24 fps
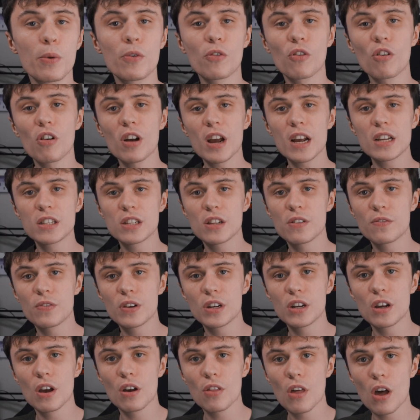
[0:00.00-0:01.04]
before I get into the
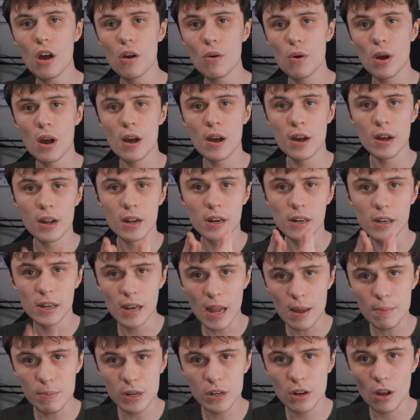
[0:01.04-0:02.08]
video though,
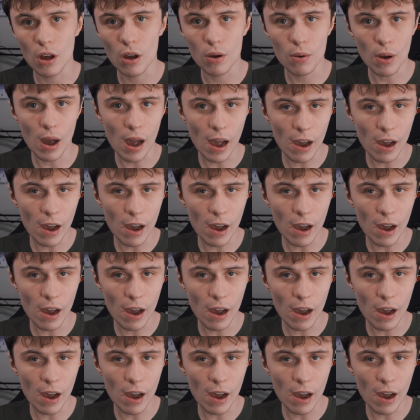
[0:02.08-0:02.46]
let me know,